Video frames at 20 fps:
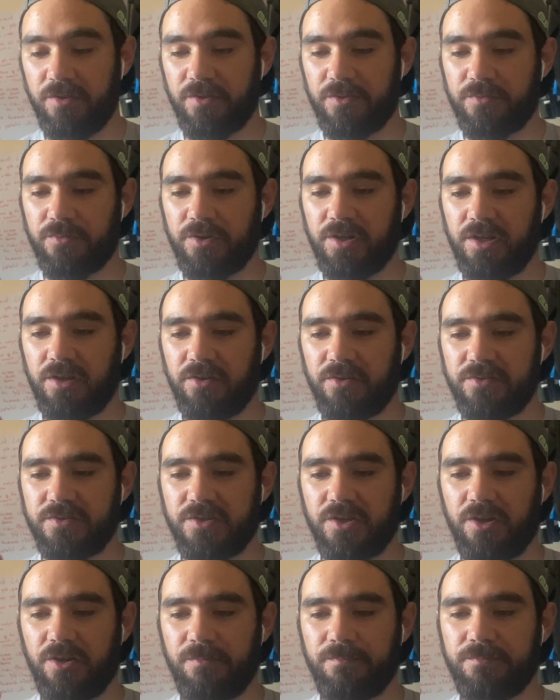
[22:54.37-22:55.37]
the 3 lines
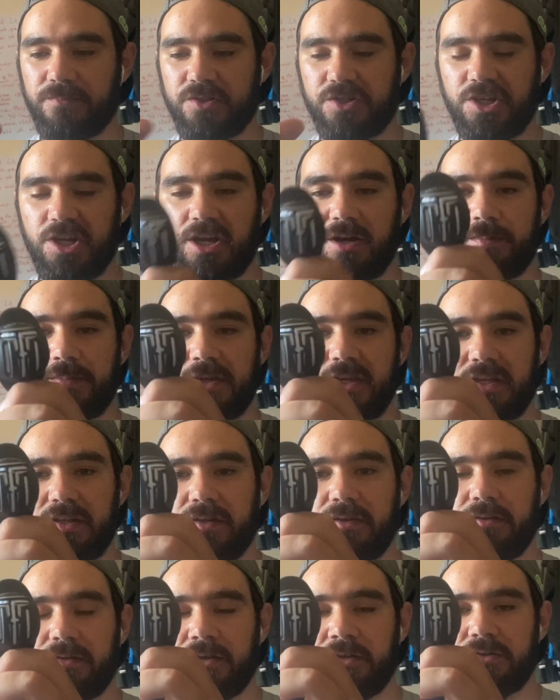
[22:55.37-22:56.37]
on, Sharpie
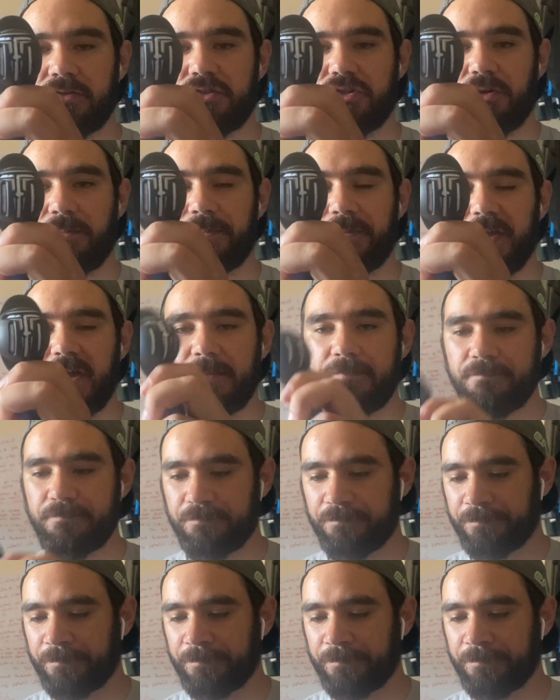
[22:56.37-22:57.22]
in, job done.